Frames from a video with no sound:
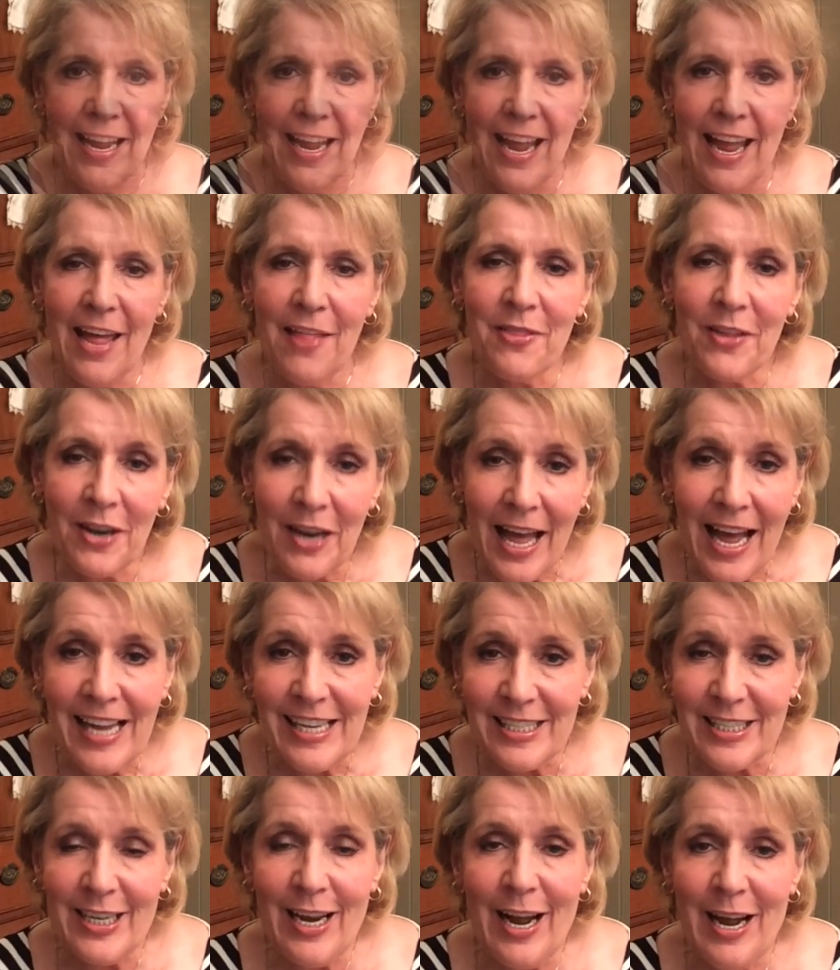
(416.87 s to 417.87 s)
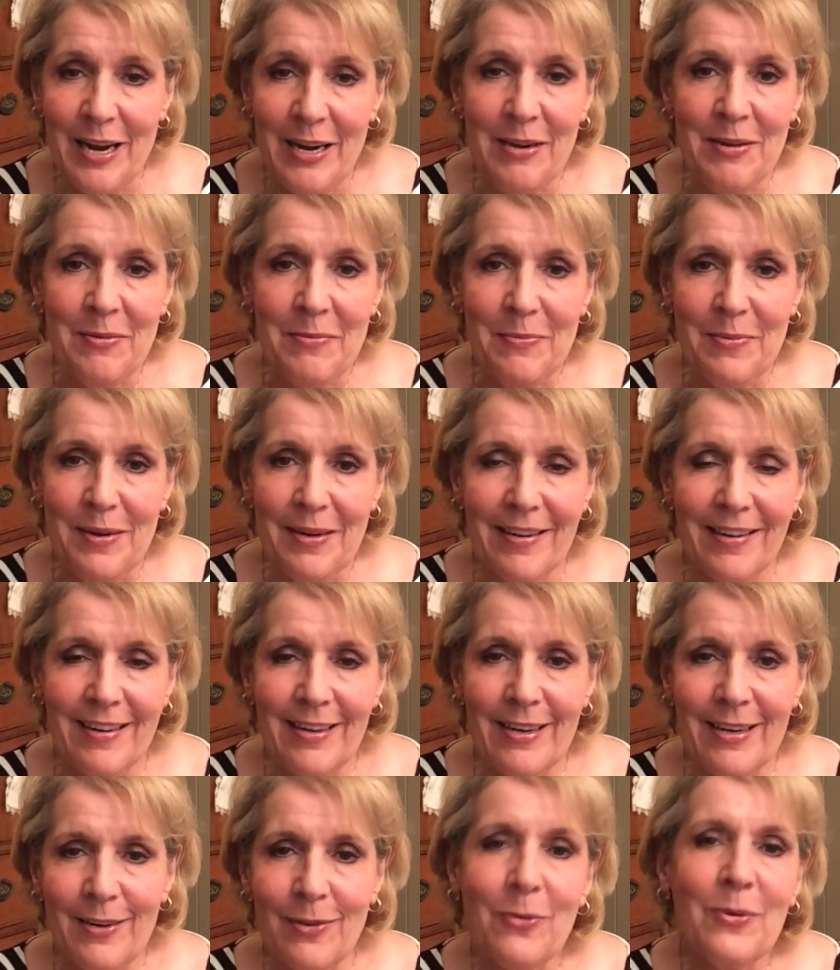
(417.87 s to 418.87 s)
And the last item
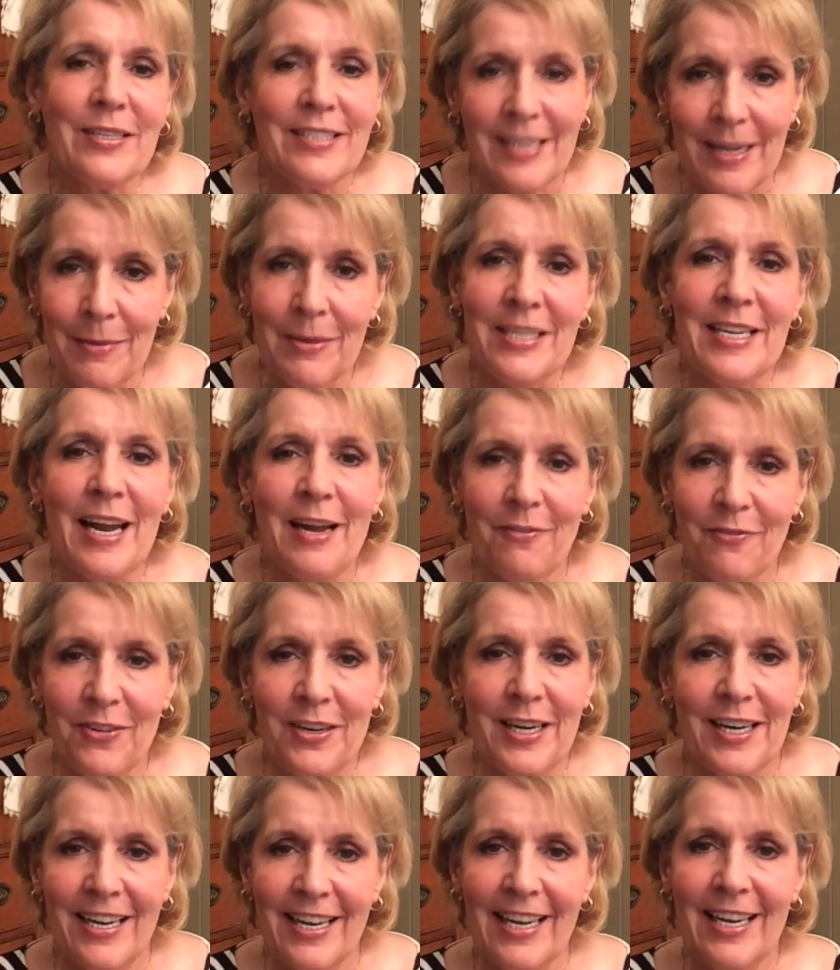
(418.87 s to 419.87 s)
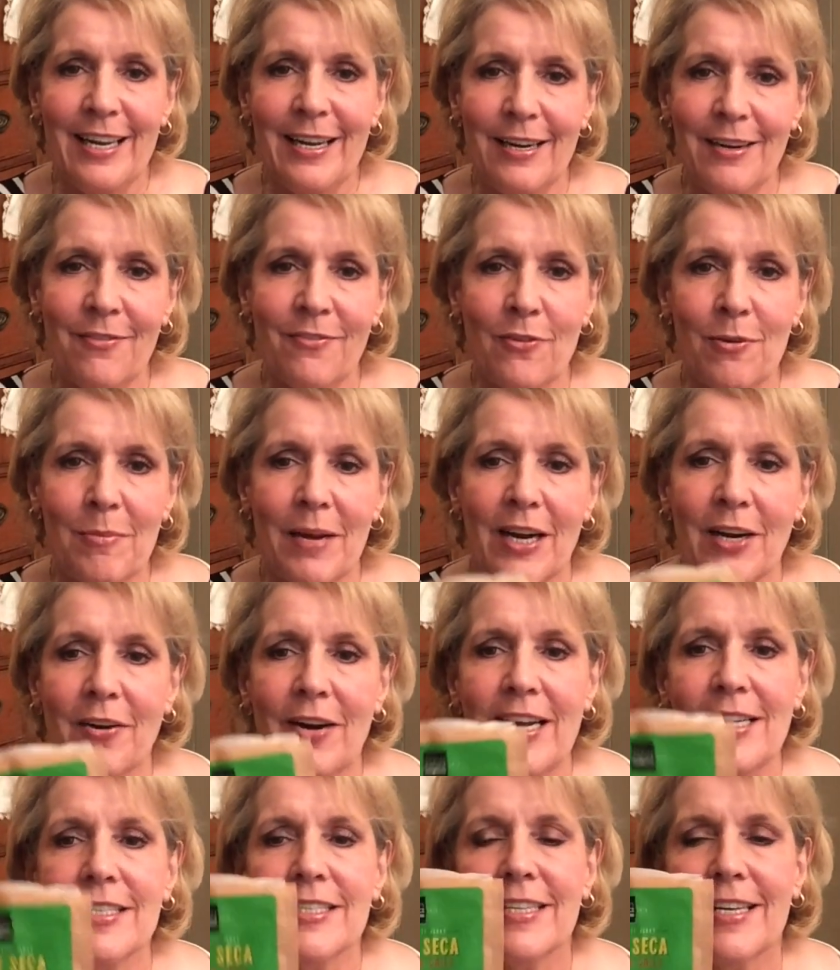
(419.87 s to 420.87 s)
was a definite hit for my
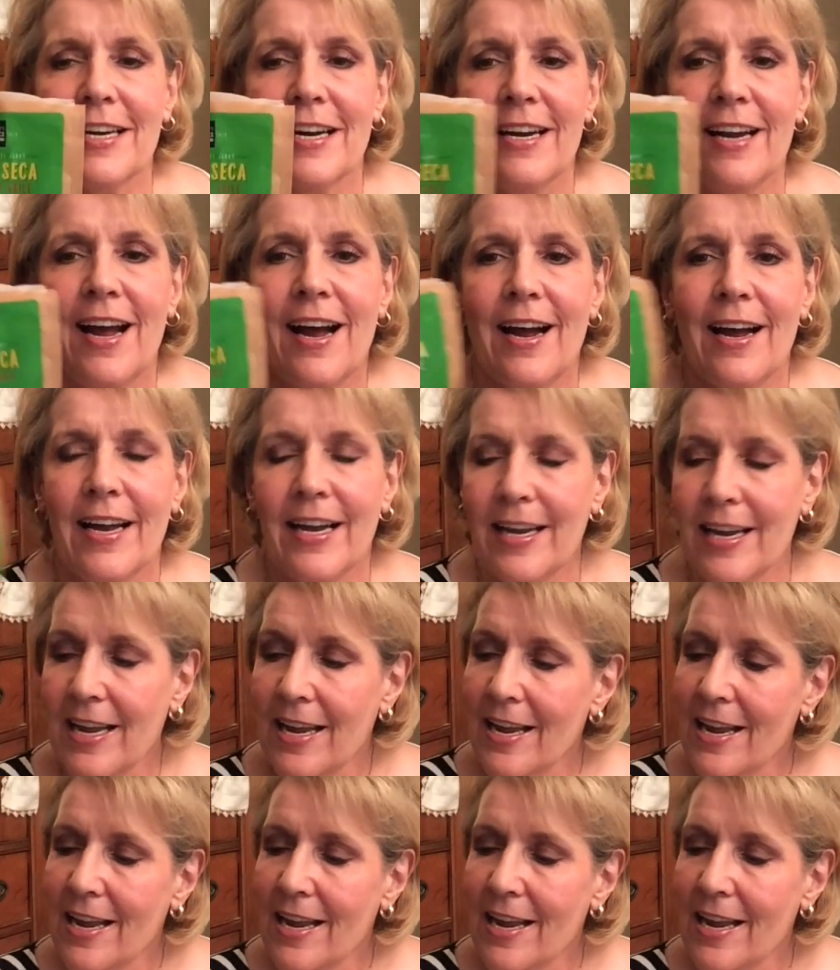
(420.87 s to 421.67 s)
grandson and I.